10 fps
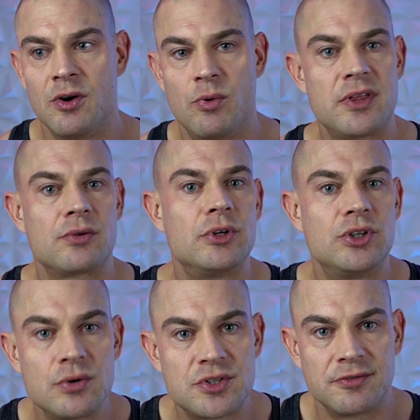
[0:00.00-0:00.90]
with a
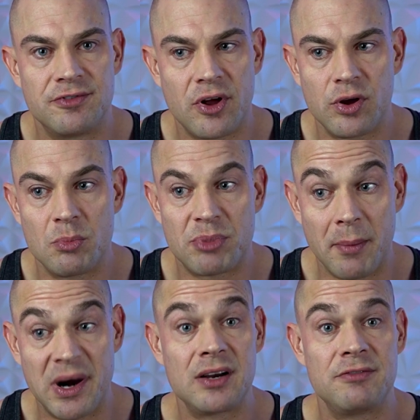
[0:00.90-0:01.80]
reduced volume,
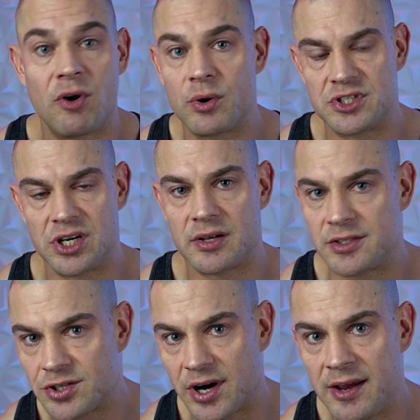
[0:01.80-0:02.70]
primarily focusing on
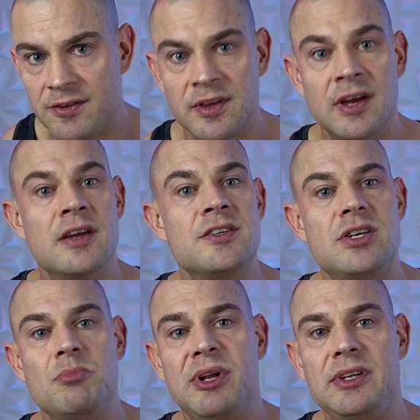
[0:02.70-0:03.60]
strength,
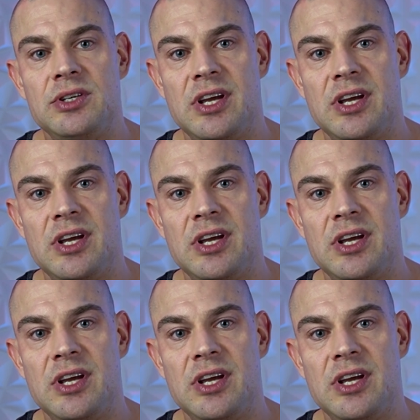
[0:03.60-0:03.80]
simply to